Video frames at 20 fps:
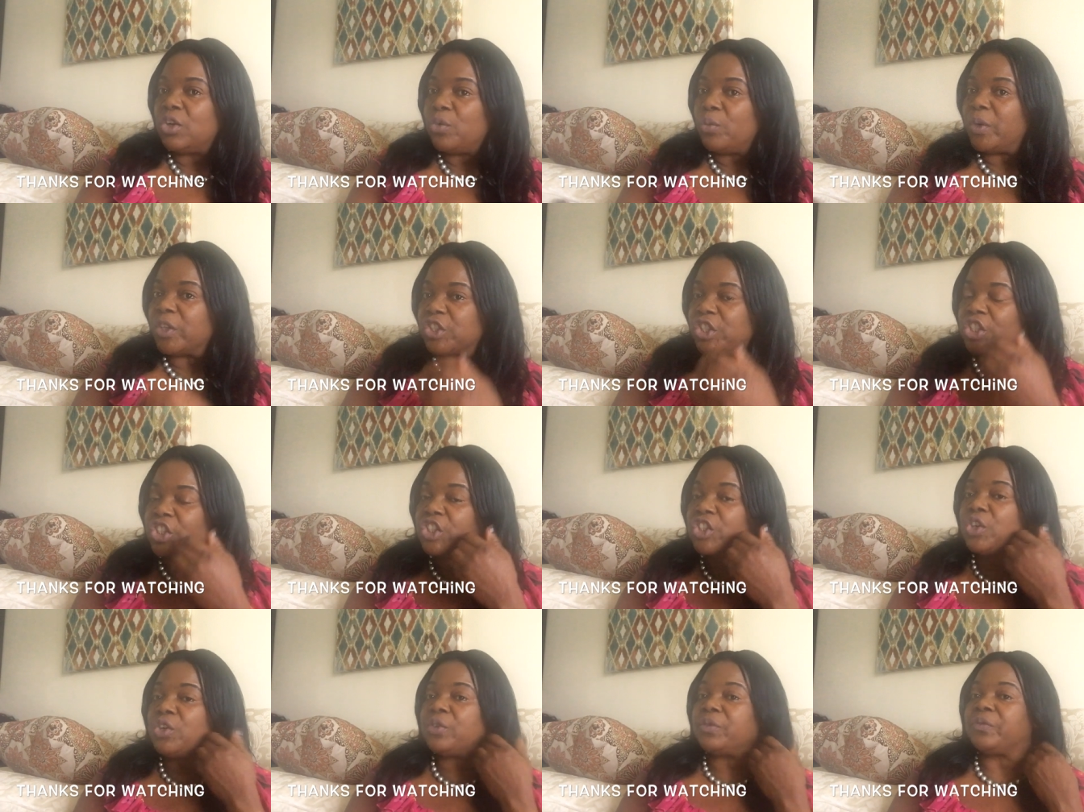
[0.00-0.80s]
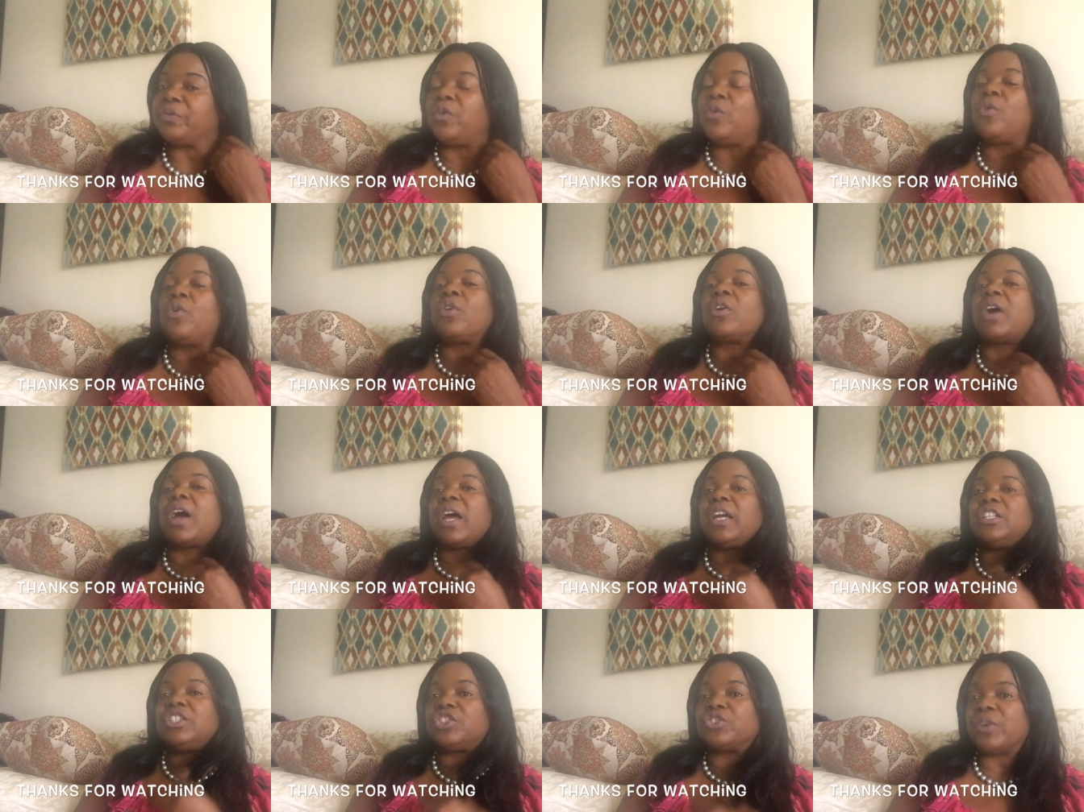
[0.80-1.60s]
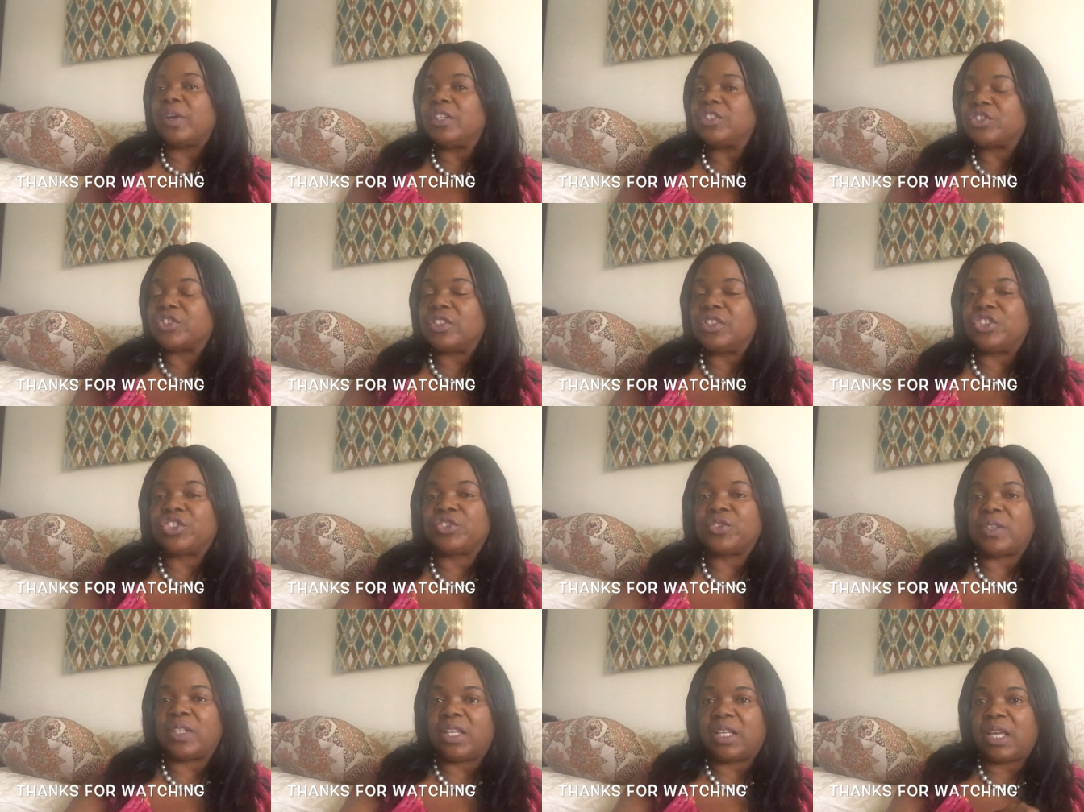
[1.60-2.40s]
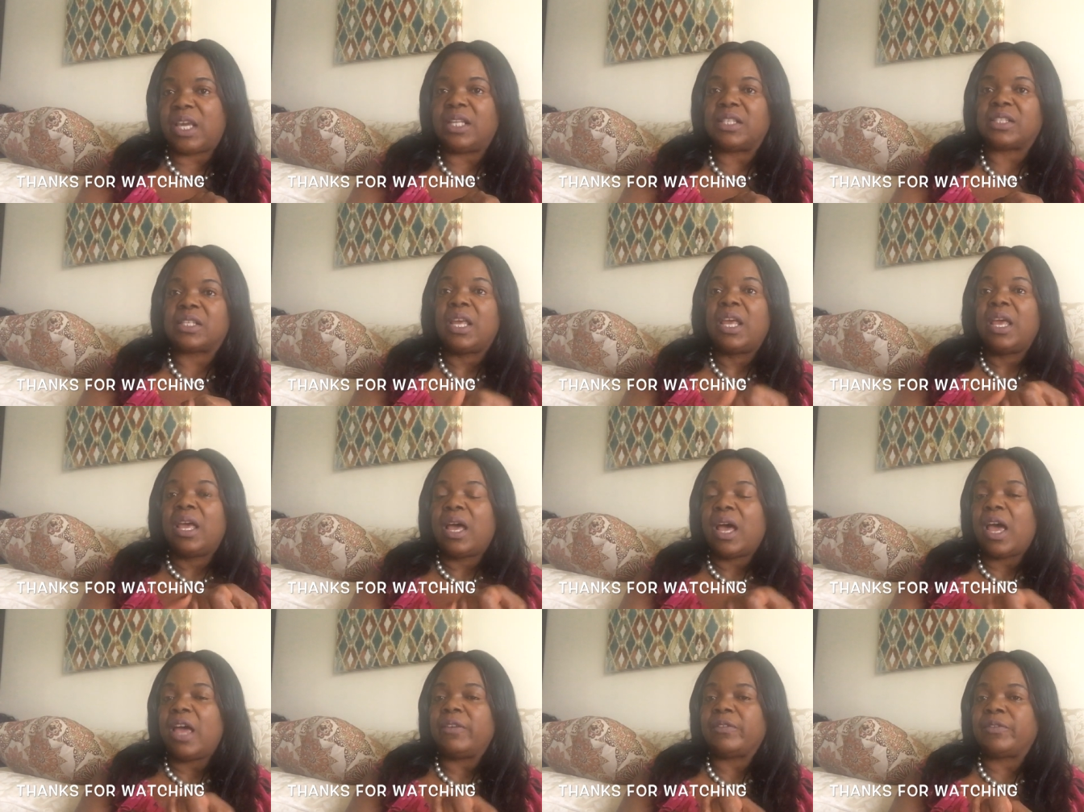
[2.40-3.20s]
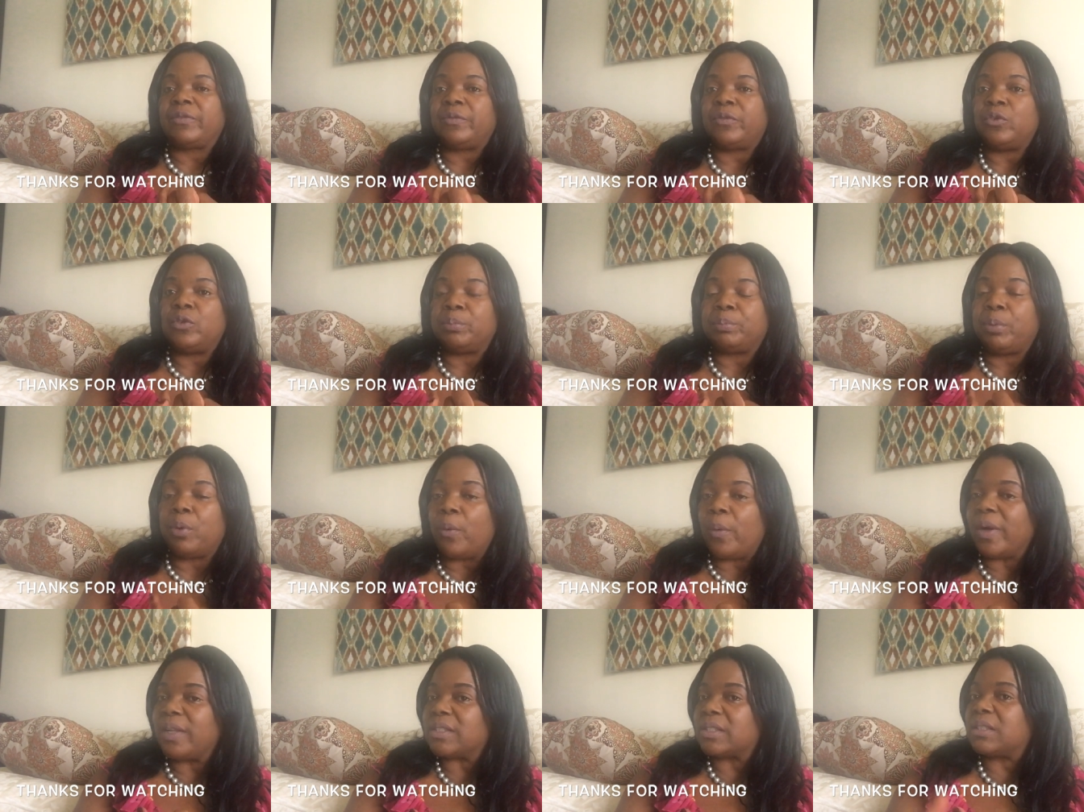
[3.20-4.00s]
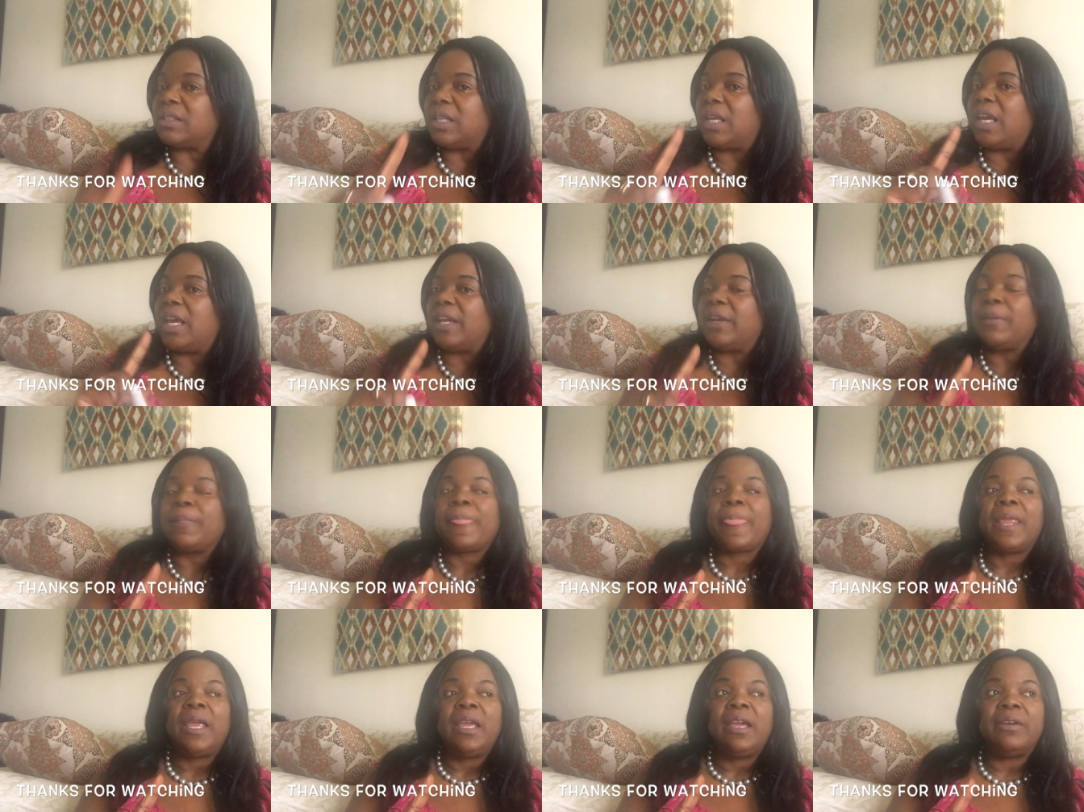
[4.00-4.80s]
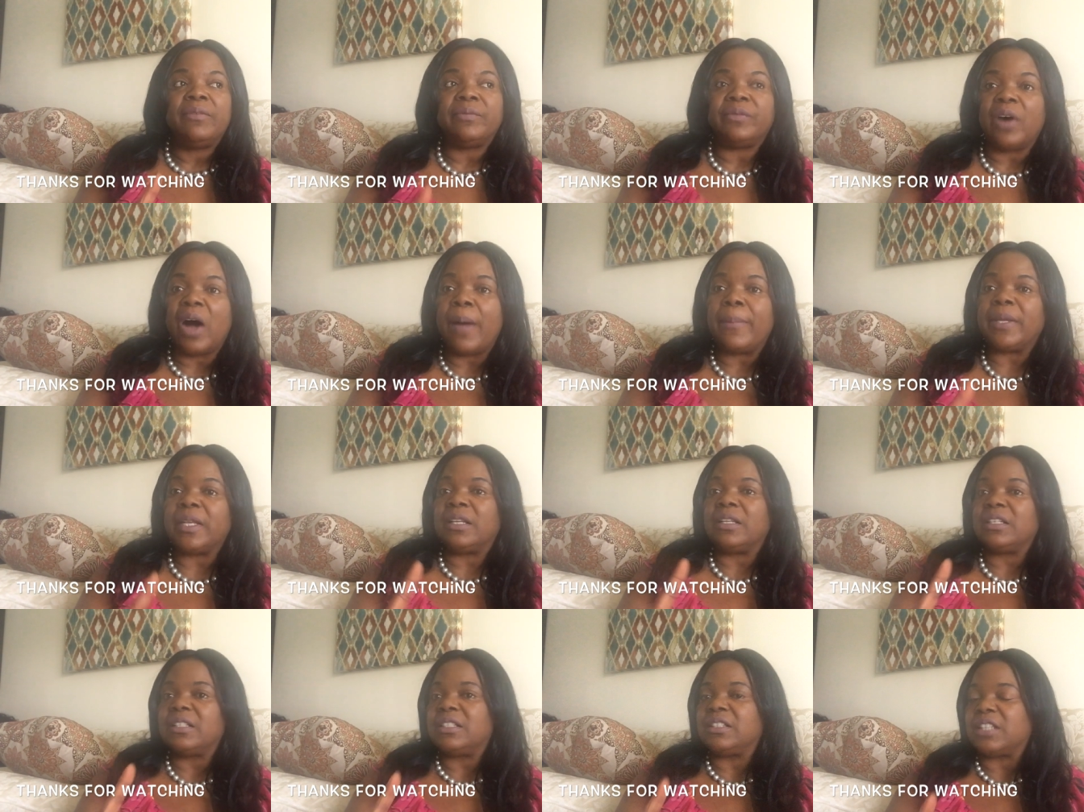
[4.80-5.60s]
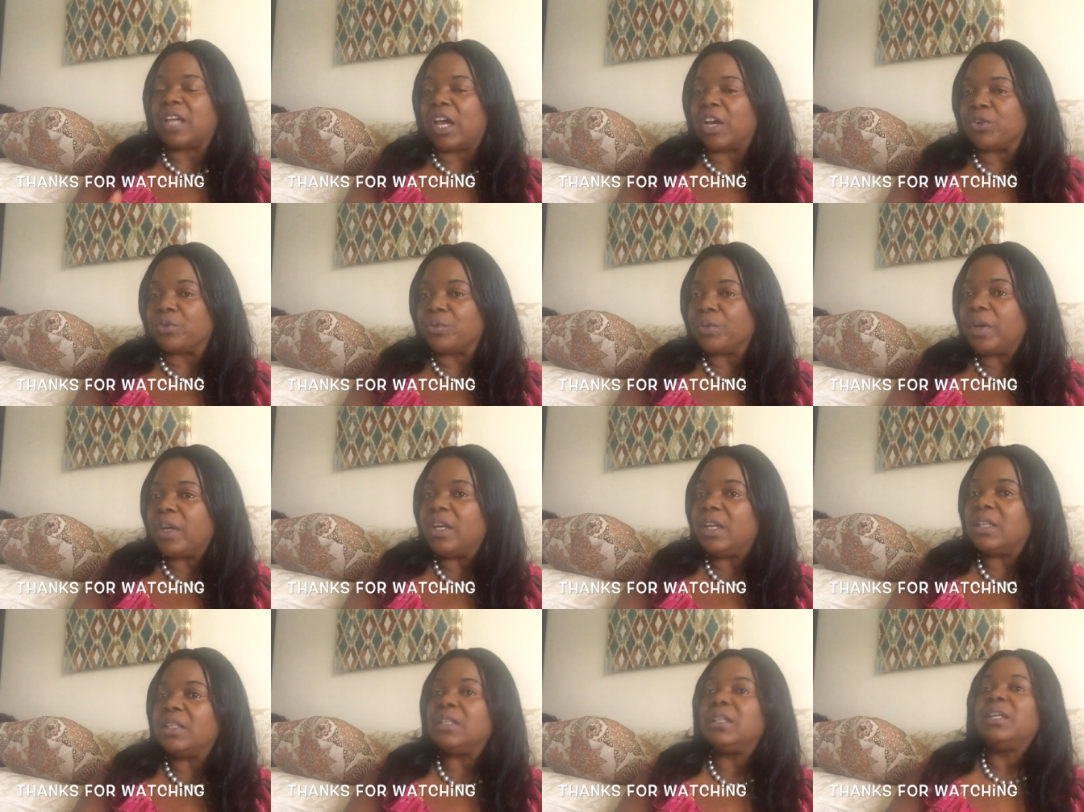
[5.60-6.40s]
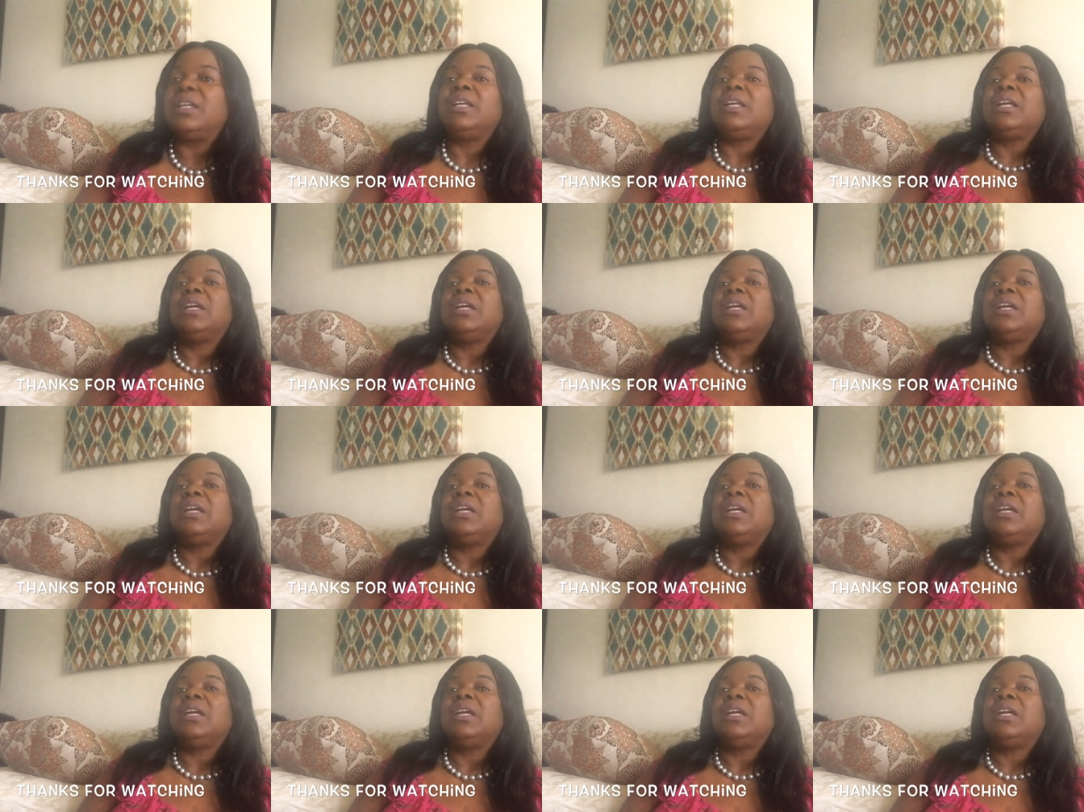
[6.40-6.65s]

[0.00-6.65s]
which is good for hydration, should in case I have a food poisoning, vomited and diarrhea.